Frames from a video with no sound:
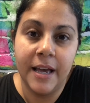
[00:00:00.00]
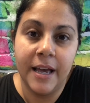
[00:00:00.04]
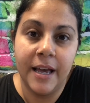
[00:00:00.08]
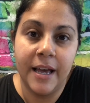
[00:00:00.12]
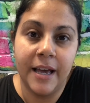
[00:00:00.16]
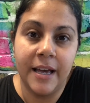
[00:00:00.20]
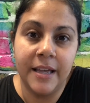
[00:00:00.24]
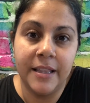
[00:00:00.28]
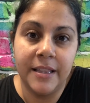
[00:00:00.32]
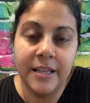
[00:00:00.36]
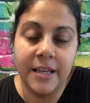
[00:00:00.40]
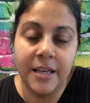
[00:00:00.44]

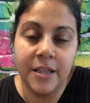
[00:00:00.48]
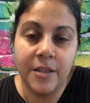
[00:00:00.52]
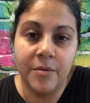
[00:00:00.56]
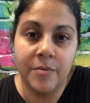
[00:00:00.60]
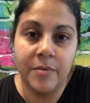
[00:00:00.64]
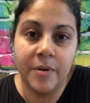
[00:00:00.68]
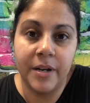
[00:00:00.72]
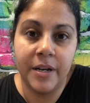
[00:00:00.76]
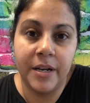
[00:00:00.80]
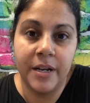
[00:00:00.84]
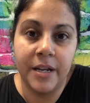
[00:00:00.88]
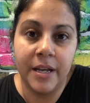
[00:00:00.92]
and the other
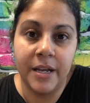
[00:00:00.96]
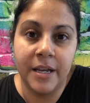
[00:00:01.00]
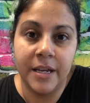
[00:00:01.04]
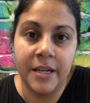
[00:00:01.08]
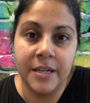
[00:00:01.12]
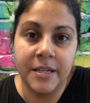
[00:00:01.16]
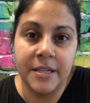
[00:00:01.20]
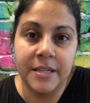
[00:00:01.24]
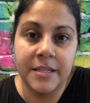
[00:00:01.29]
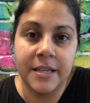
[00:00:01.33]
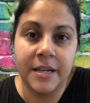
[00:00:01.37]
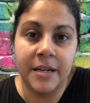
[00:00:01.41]
one
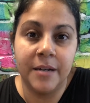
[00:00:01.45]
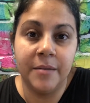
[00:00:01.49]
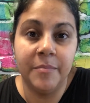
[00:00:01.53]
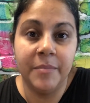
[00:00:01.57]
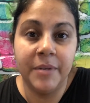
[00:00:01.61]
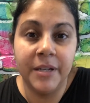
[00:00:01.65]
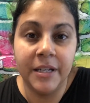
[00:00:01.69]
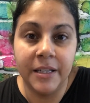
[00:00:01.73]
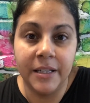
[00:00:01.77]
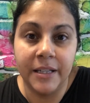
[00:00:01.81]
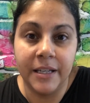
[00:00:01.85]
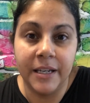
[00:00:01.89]
is
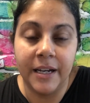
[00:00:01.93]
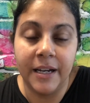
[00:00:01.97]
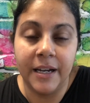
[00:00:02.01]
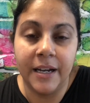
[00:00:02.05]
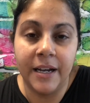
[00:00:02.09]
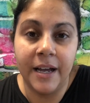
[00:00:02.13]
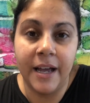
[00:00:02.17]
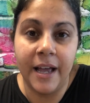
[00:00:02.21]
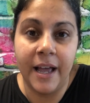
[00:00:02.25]
Amelia,